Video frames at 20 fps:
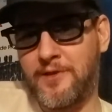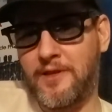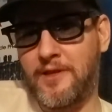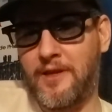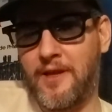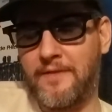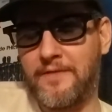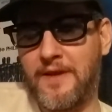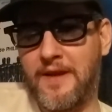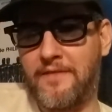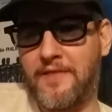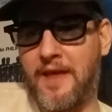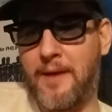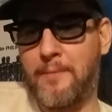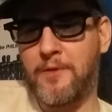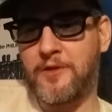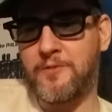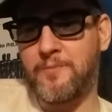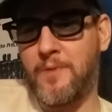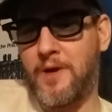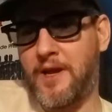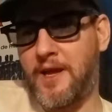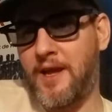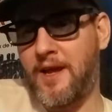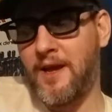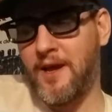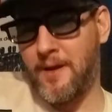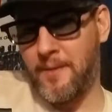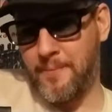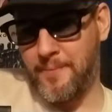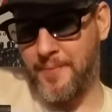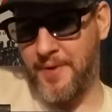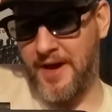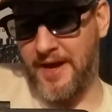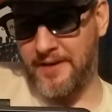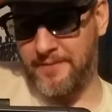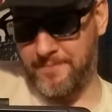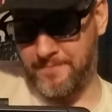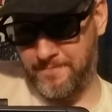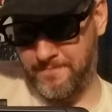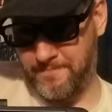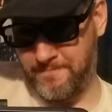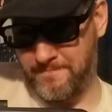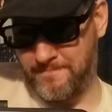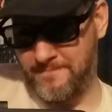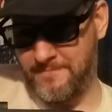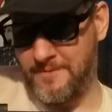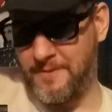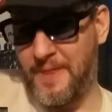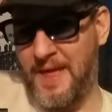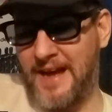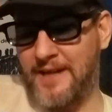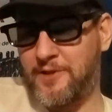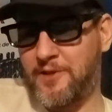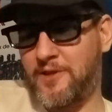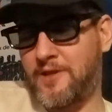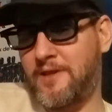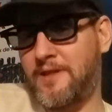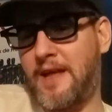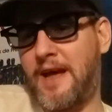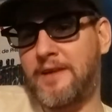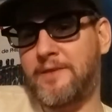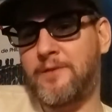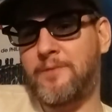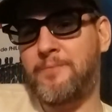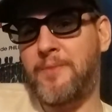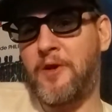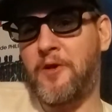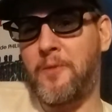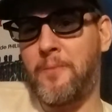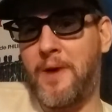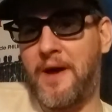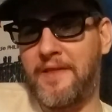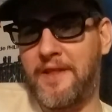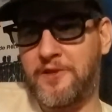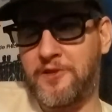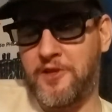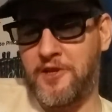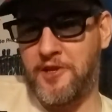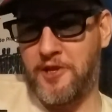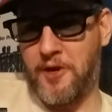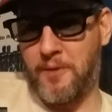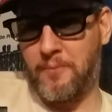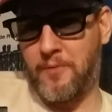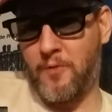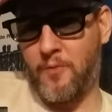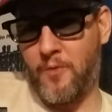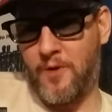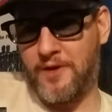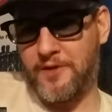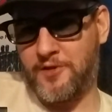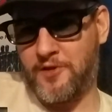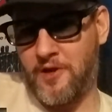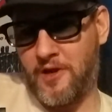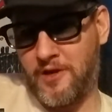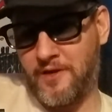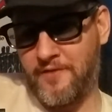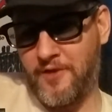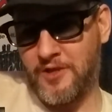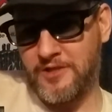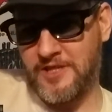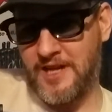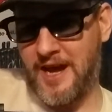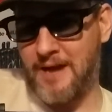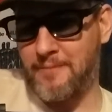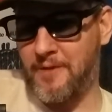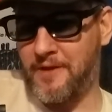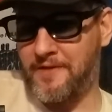They'd love to have that much money, but bear in mind, that's the #1 song of all time.